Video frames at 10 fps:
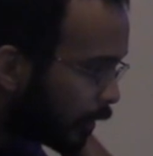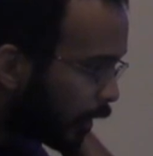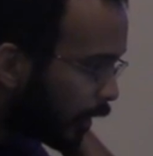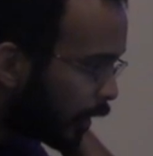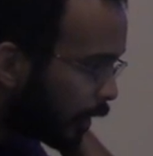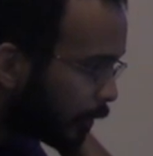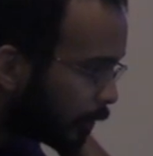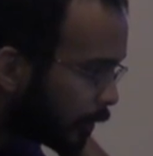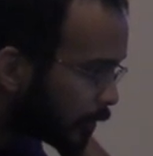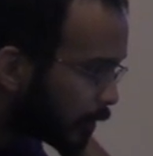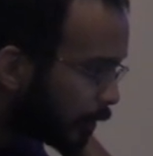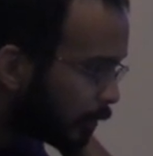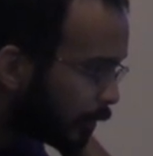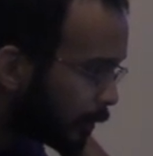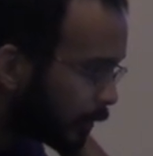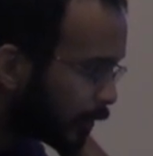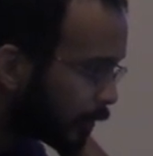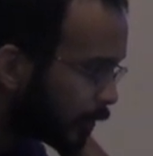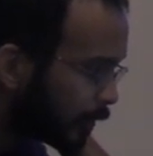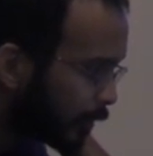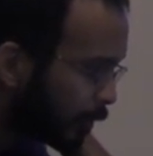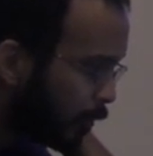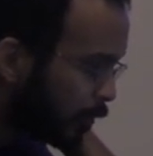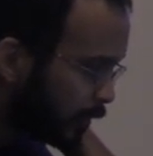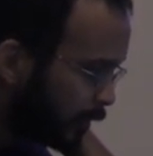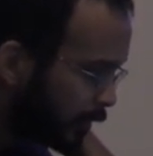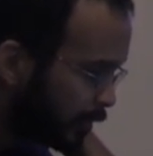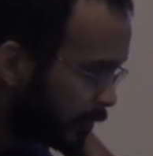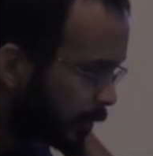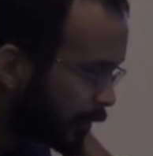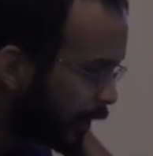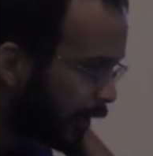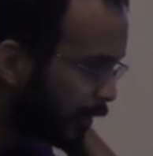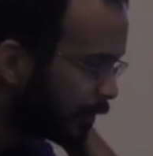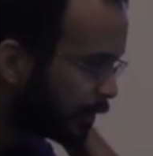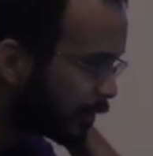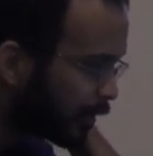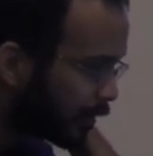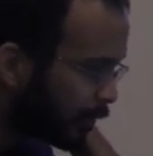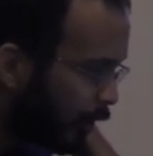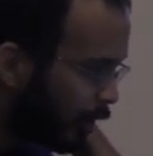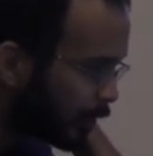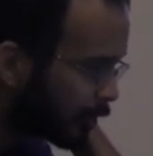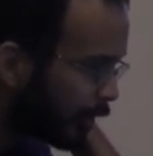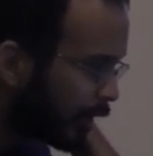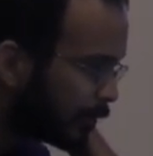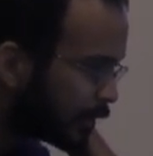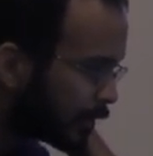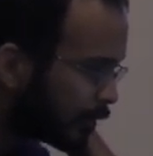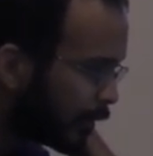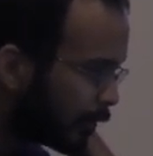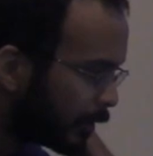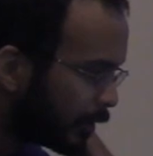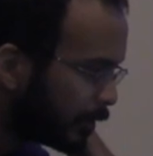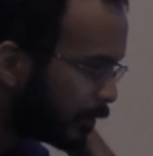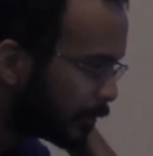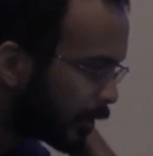um there's some different little, most of these are really tiny things that aren't hard to write, we just have to remember to do them.